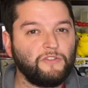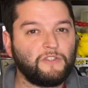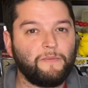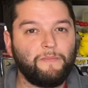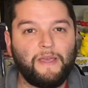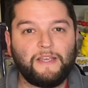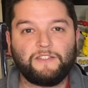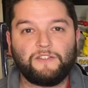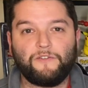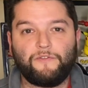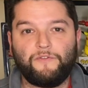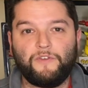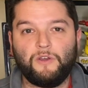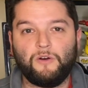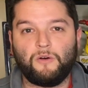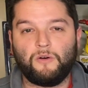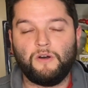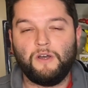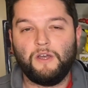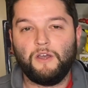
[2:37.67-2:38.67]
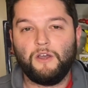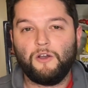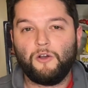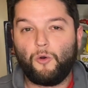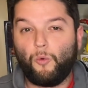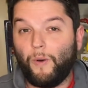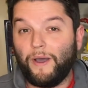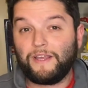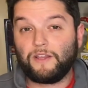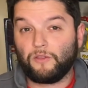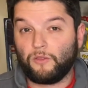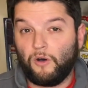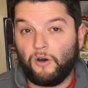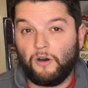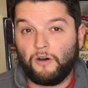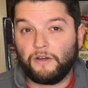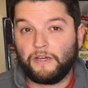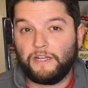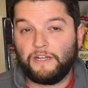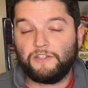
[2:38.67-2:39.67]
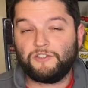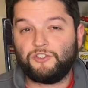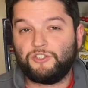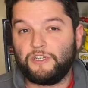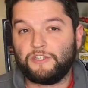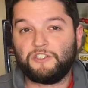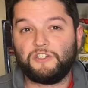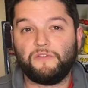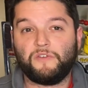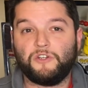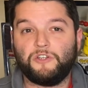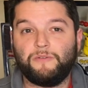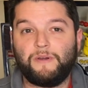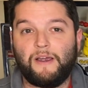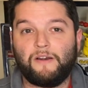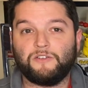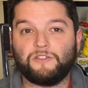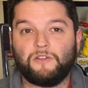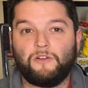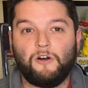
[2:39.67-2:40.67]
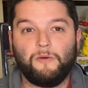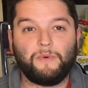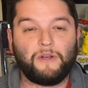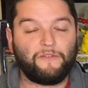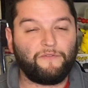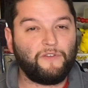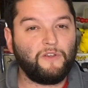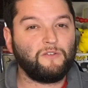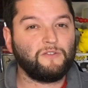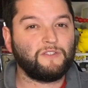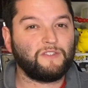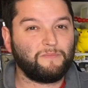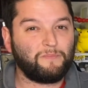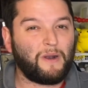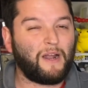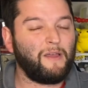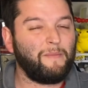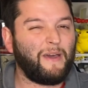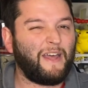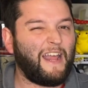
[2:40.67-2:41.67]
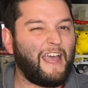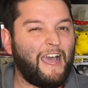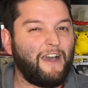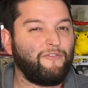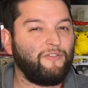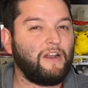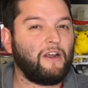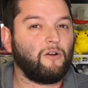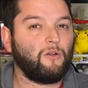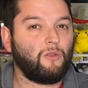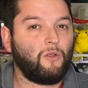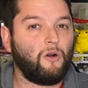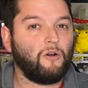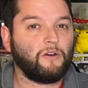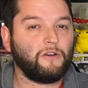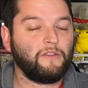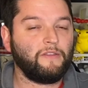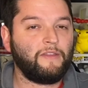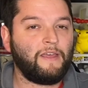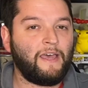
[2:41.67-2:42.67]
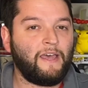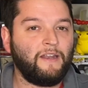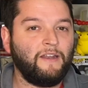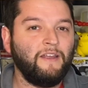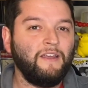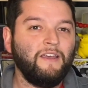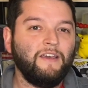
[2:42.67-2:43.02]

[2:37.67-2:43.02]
It makes it feel quite long. It is just over 2 hours long, but it feels probably about half an hour longer than that.